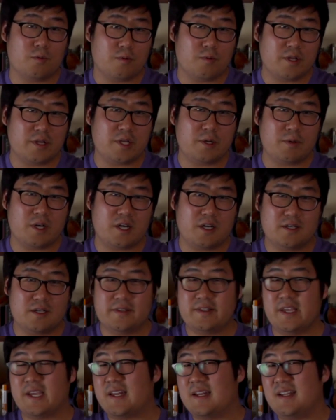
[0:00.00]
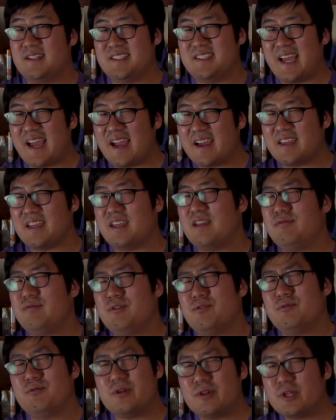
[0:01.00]
really well, they can attack if
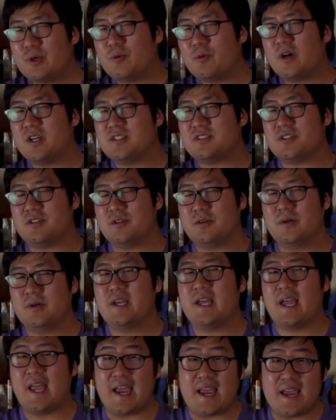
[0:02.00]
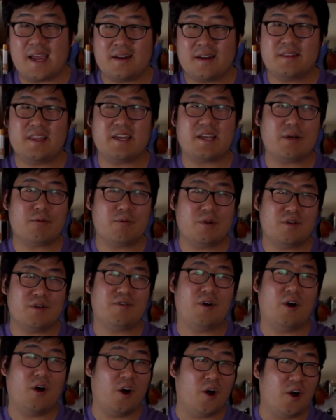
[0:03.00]
you really want to, and they get rid
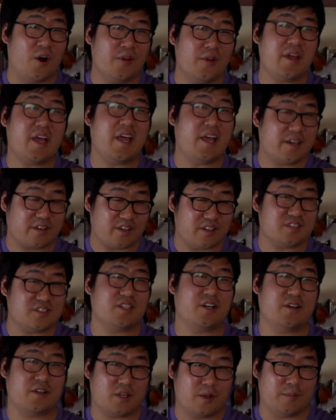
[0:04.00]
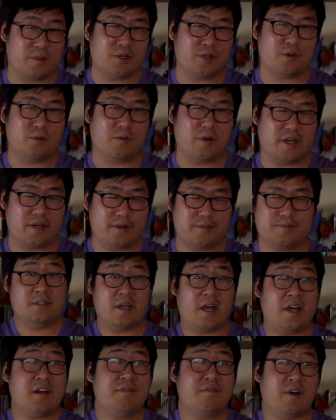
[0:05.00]
of all the hate cards that are coming your way.
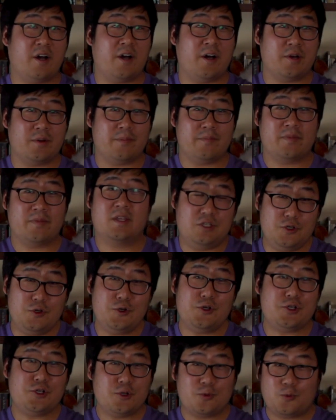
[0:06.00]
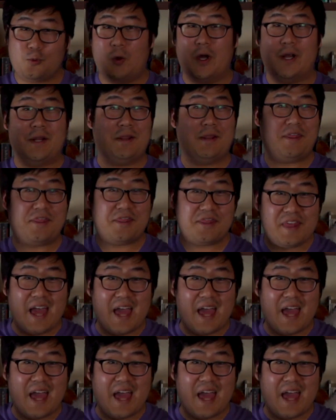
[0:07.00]
Knight of Autumn. You should 1000%